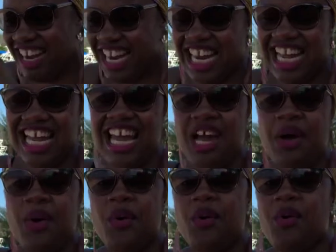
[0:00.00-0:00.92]
right,
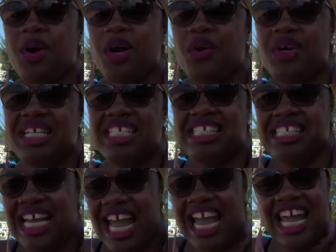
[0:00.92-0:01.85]
who are going to
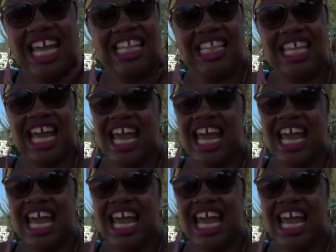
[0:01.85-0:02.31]
say